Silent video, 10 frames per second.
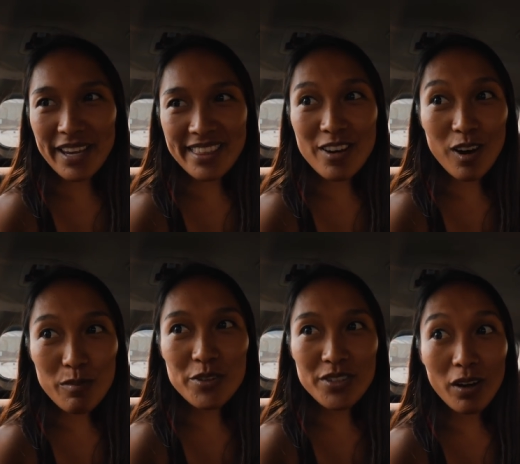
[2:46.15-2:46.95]
I think
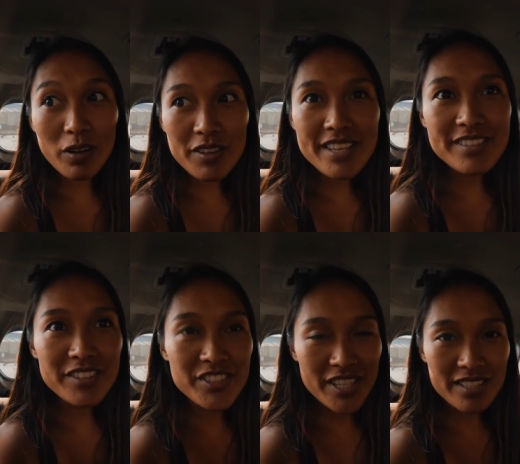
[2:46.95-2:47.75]
almost all of these
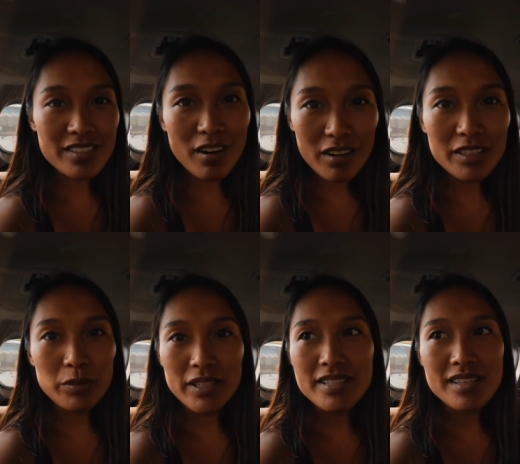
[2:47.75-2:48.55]
are just
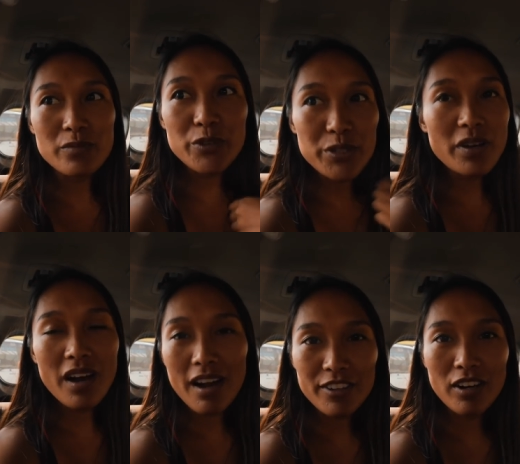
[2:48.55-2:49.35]
card ones because We do
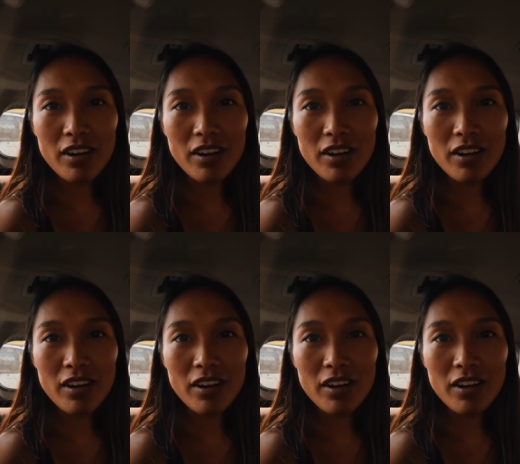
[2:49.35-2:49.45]
not have a